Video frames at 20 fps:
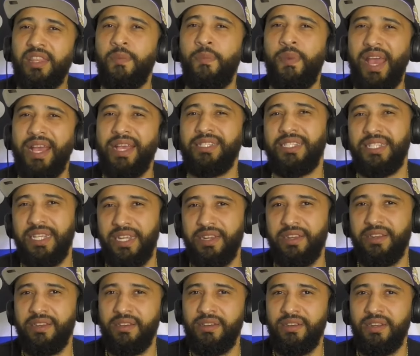the past
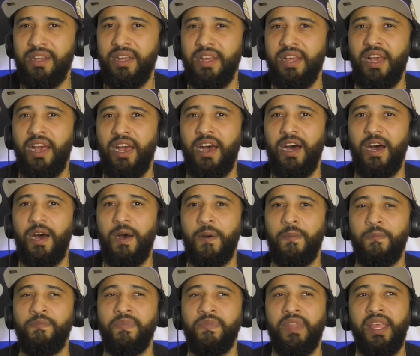year um